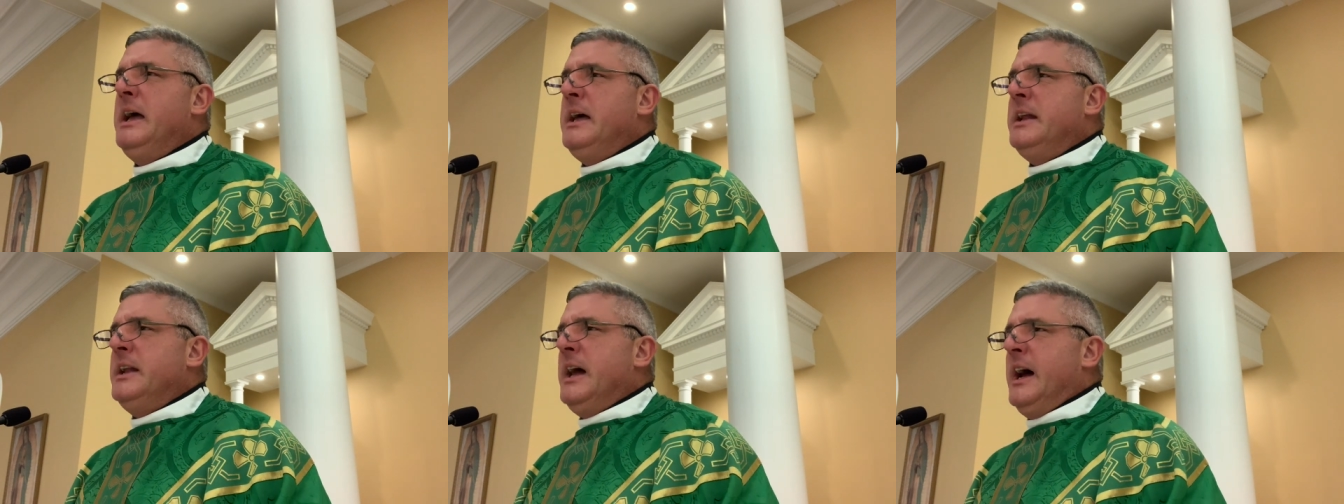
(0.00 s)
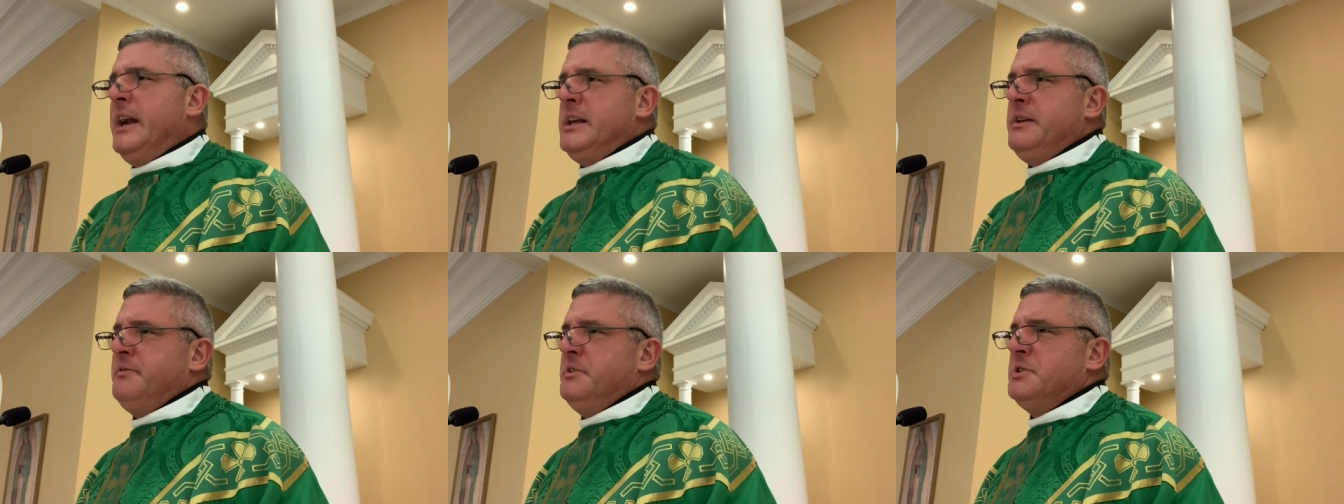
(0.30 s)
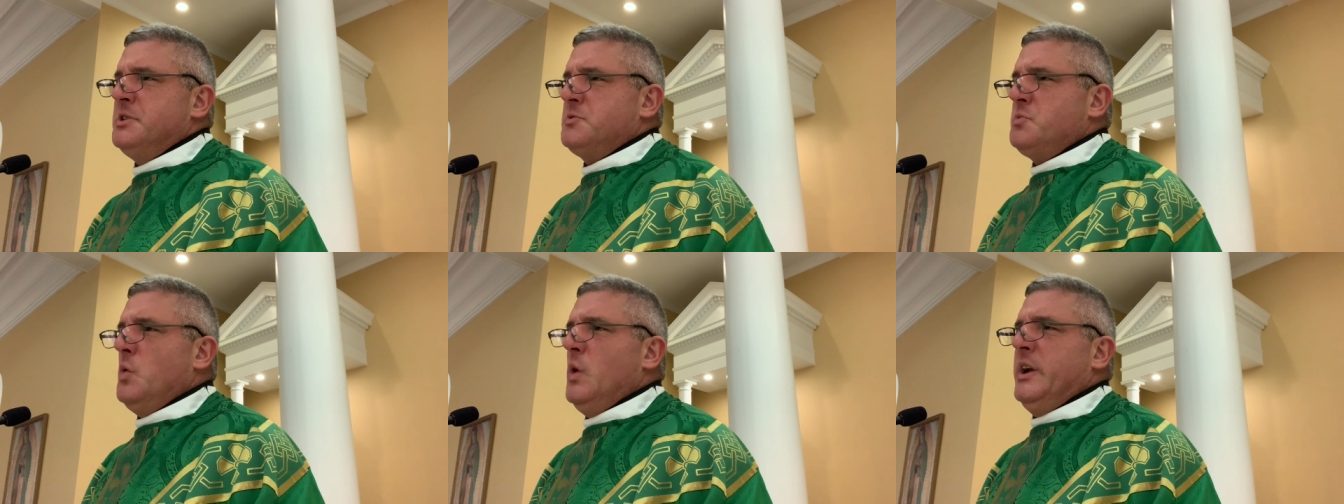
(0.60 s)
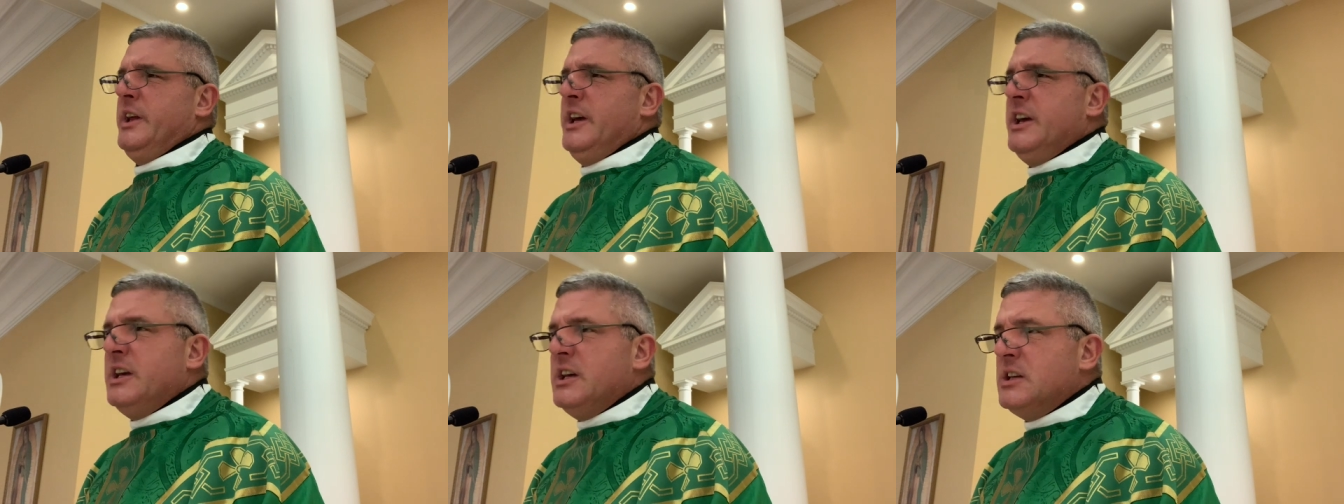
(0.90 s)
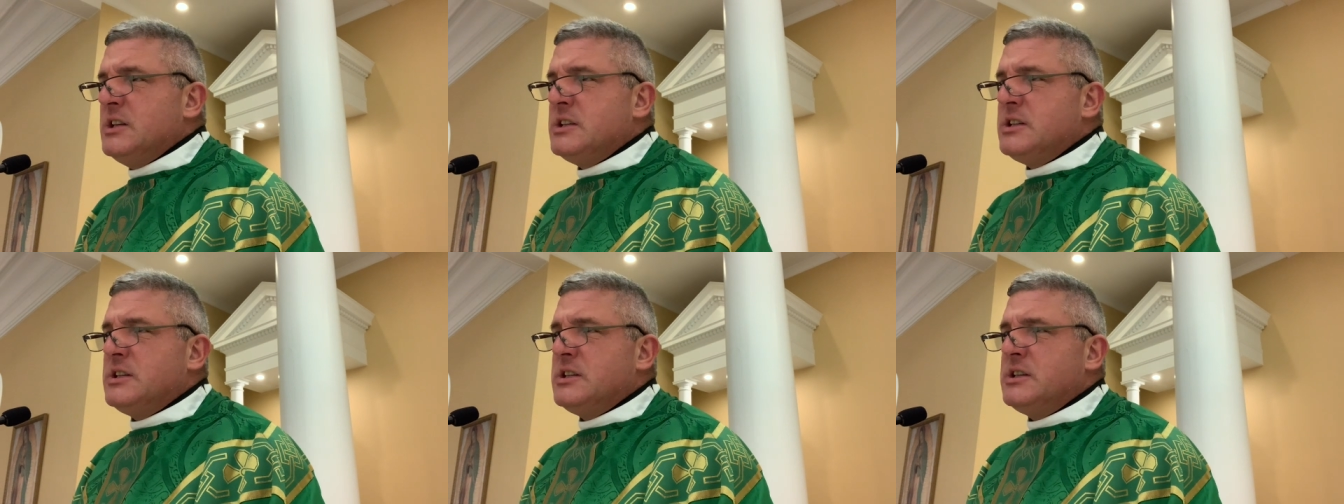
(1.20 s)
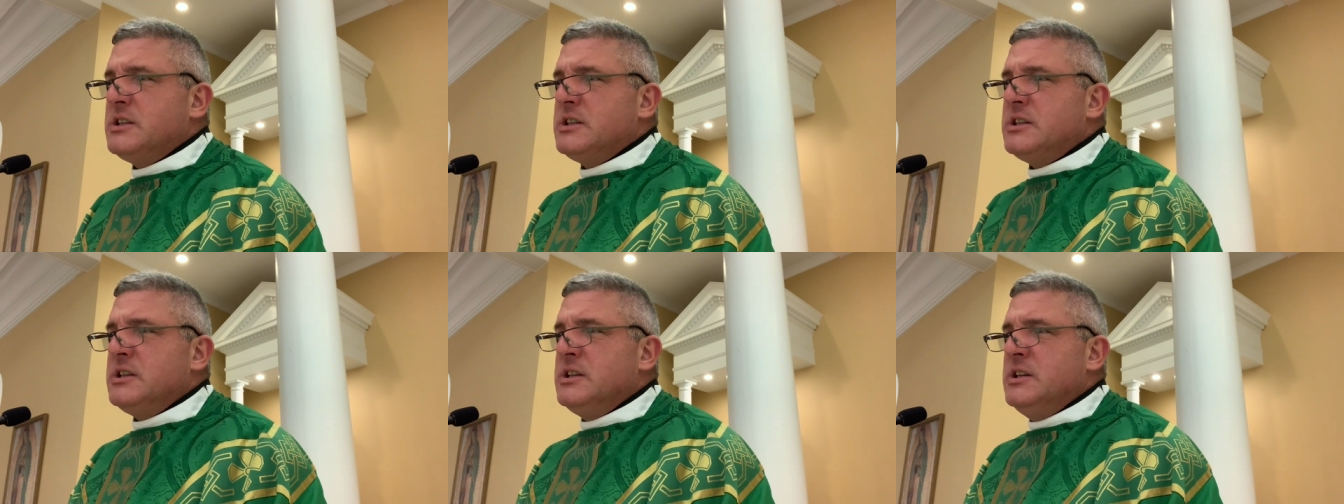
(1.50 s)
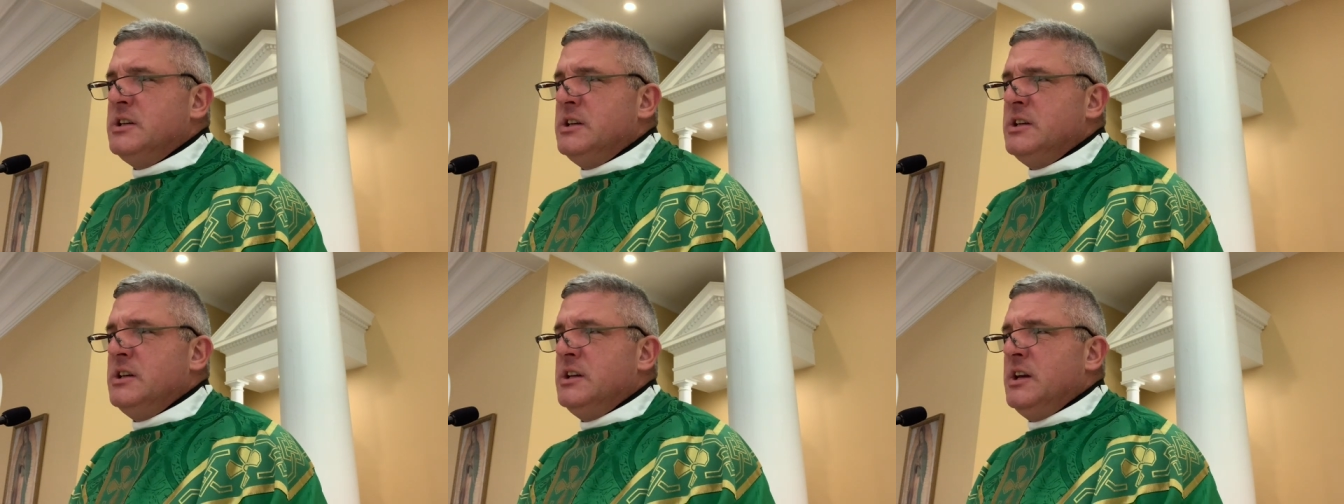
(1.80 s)
Not even just what is,
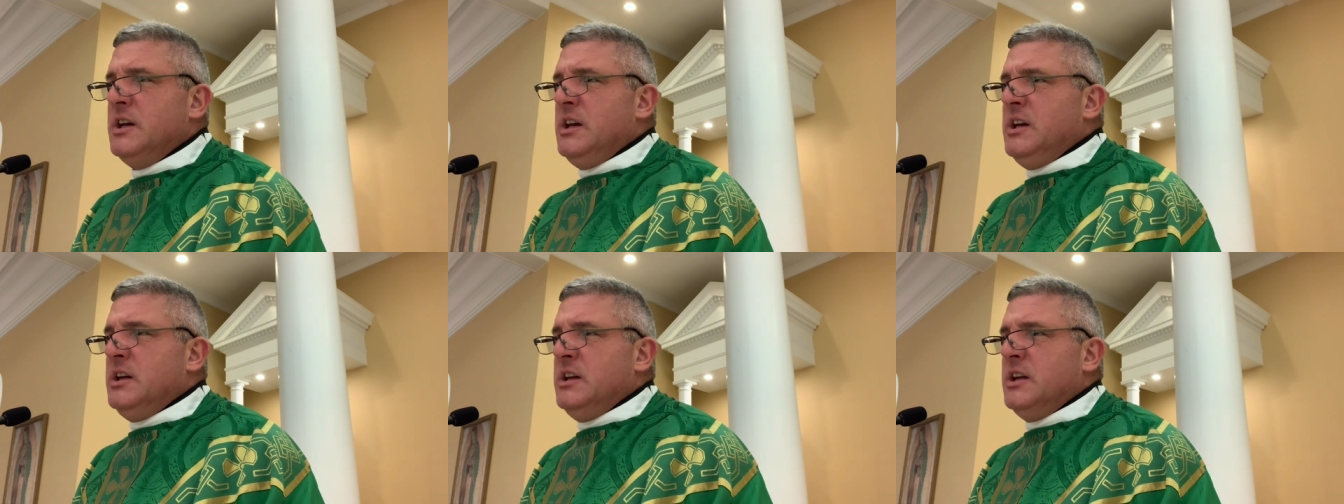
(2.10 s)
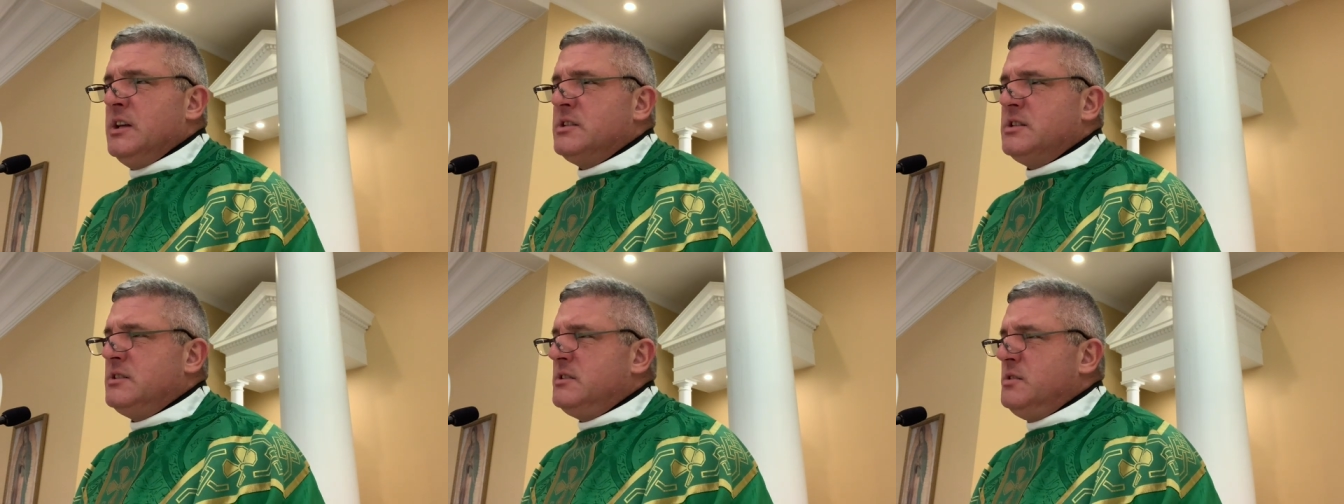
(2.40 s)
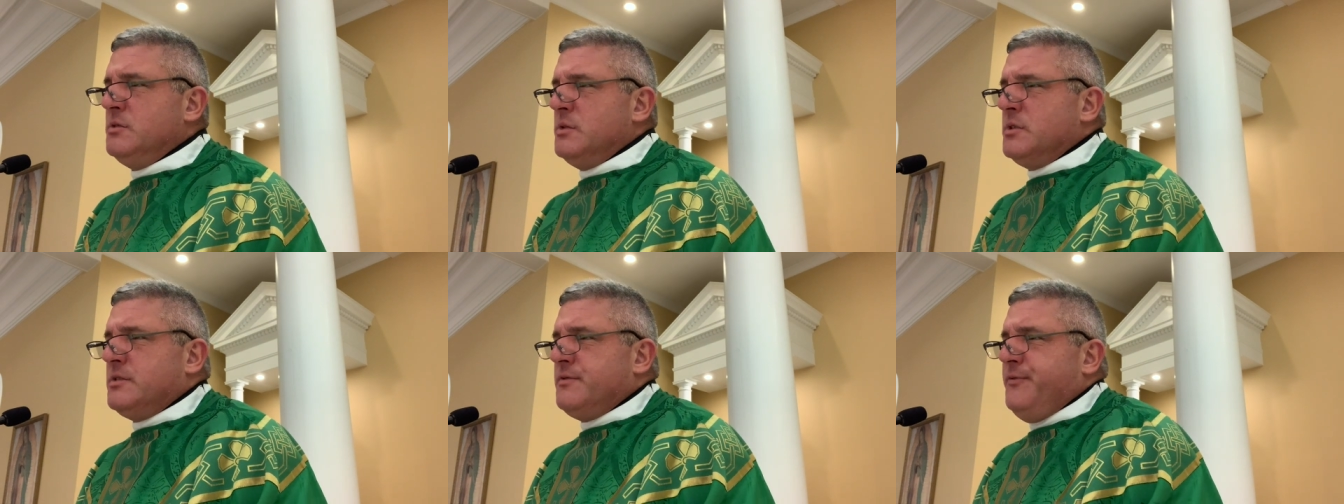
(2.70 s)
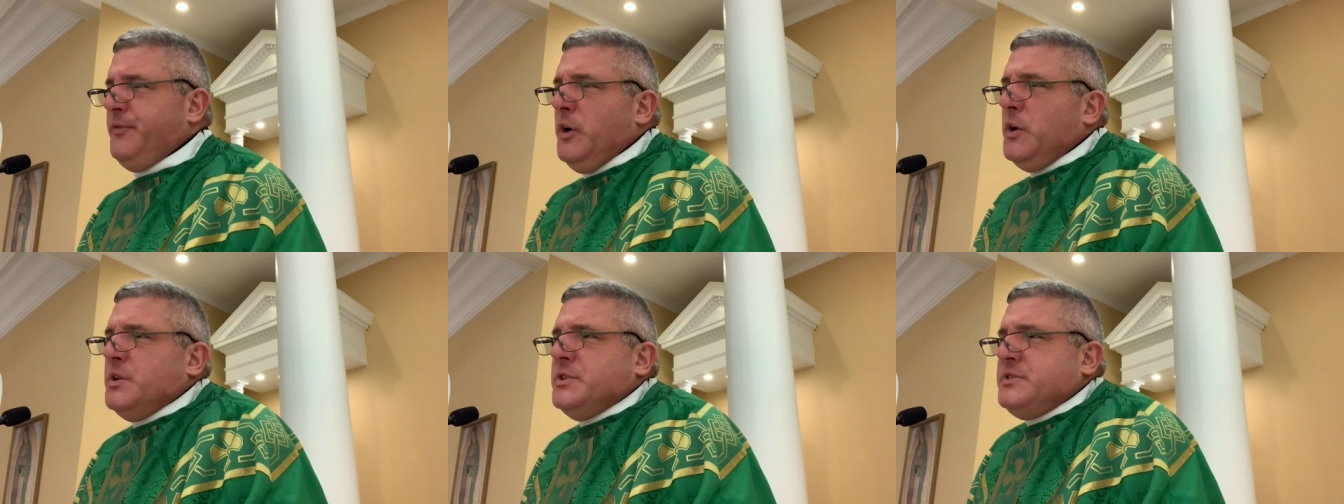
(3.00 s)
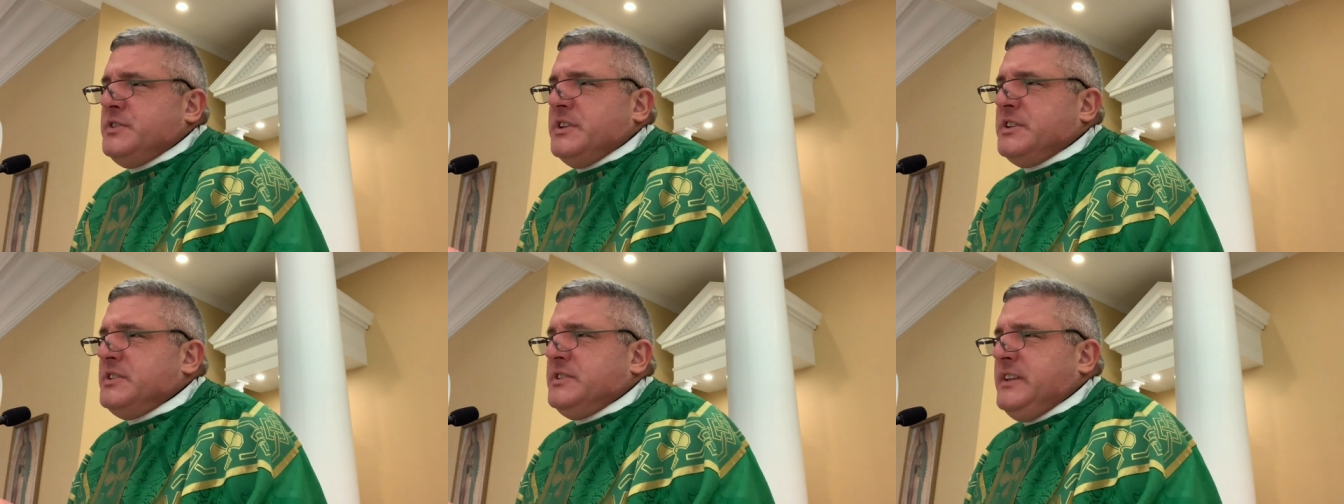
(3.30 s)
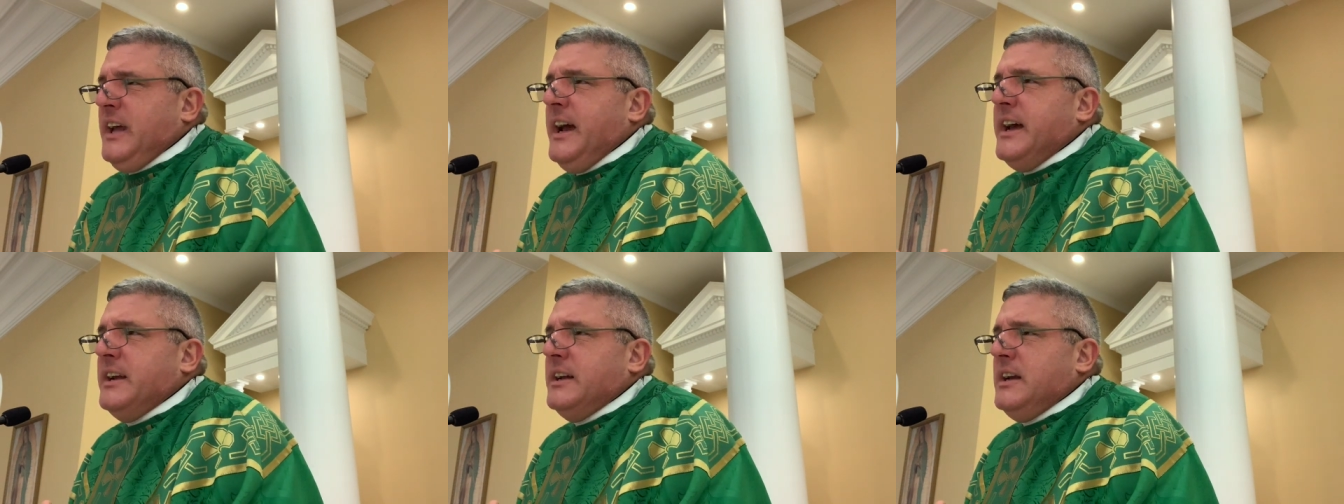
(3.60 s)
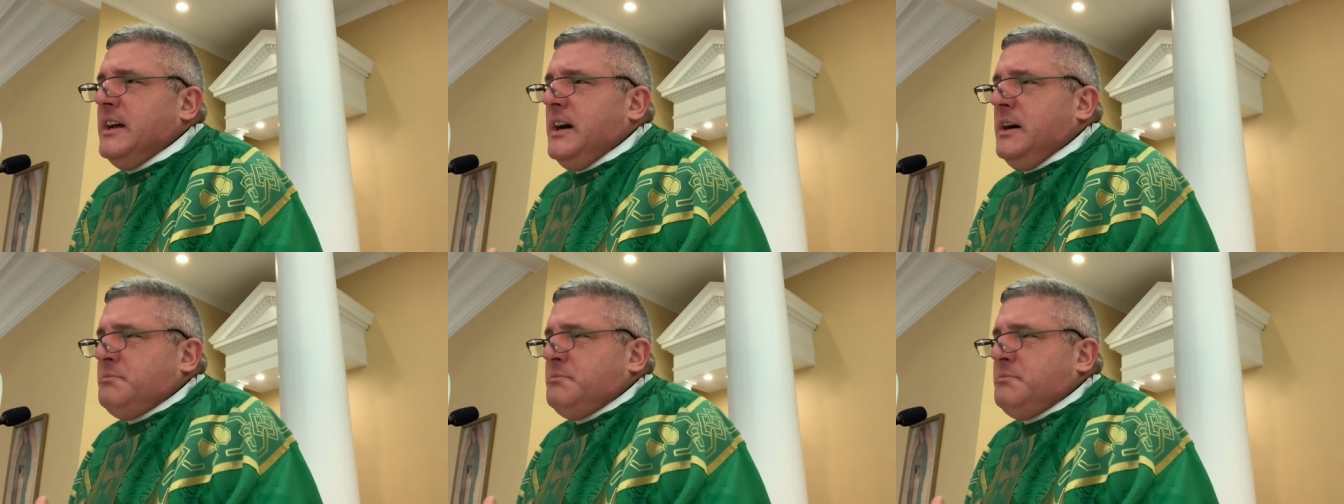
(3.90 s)
in its to its fullest extent.